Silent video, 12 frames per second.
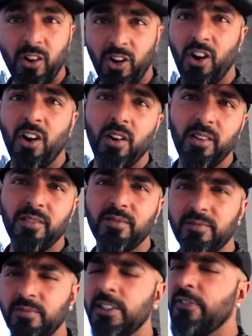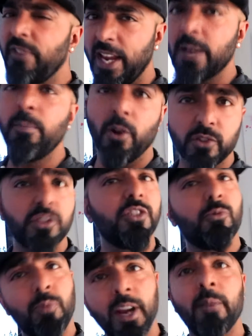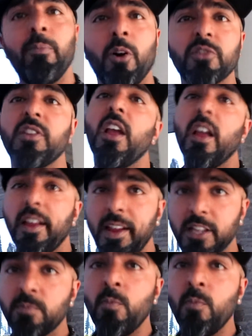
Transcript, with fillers: Oh, the fake boss, because the real boss is